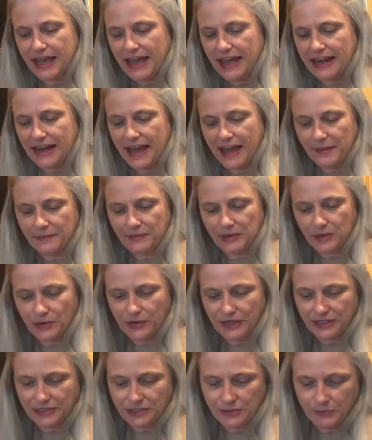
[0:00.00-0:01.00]
And I'm
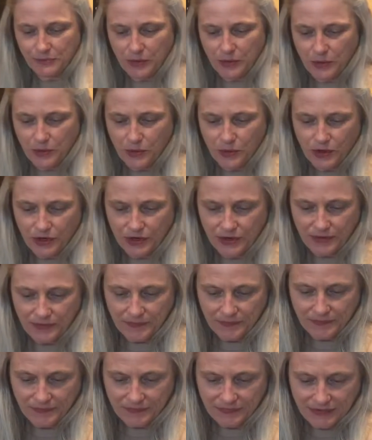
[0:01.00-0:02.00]
going to pour
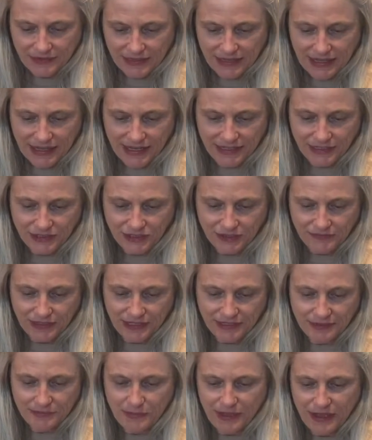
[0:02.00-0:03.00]
each of
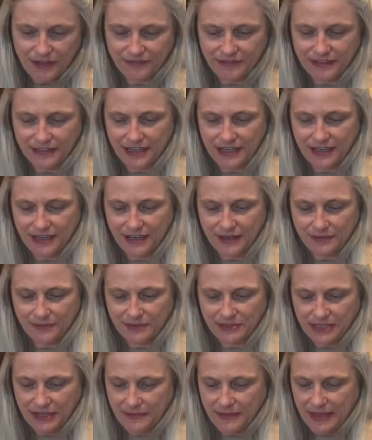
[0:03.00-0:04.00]
these muffin
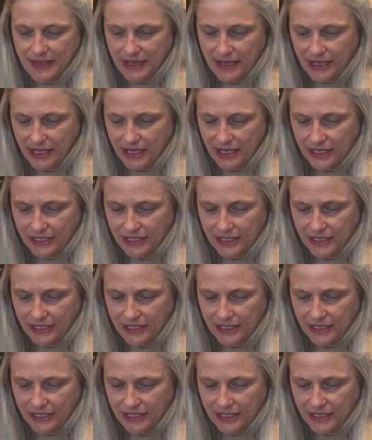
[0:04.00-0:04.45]
cups about